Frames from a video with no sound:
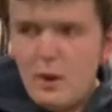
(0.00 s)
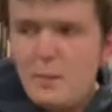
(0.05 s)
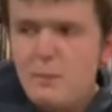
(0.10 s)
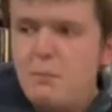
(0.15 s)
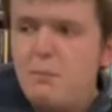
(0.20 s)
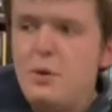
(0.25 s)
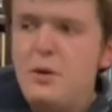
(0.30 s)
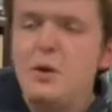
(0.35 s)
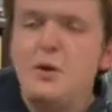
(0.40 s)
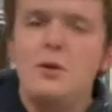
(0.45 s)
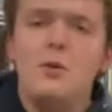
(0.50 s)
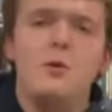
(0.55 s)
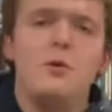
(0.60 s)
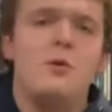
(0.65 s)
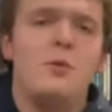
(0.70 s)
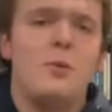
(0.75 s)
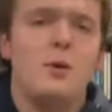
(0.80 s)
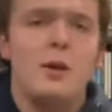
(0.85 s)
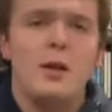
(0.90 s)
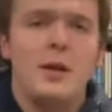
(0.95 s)

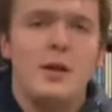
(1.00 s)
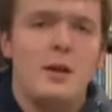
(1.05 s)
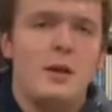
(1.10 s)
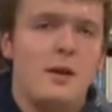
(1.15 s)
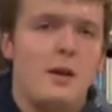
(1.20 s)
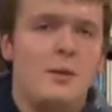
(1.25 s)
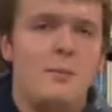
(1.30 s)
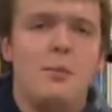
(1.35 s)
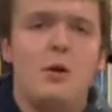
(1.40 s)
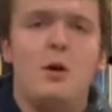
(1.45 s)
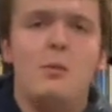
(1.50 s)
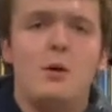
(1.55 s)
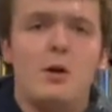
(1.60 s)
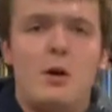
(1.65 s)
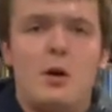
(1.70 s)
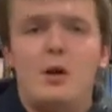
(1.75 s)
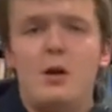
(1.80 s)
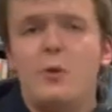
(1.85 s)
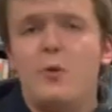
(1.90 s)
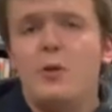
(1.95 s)
Beatles related and Paul
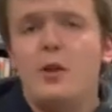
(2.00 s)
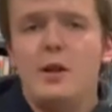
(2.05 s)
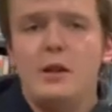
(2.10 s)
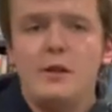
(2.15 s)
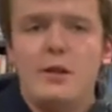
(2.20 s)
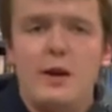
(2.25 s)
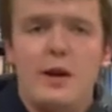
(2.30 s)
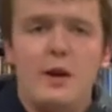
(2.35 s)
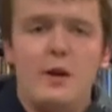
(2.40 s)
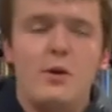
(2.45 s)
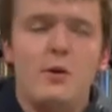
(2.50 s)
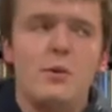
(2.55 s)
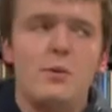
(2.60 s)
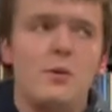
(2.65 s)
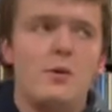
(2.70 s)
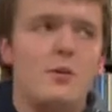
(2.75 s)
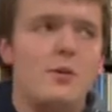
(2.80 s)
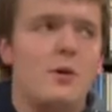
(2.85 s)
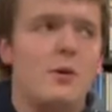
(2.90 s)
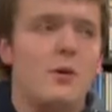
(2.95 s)
McCartney related that I own.
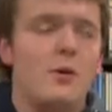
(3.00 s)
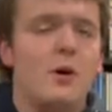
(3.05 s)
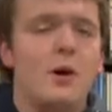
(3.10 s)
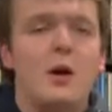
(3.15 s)
So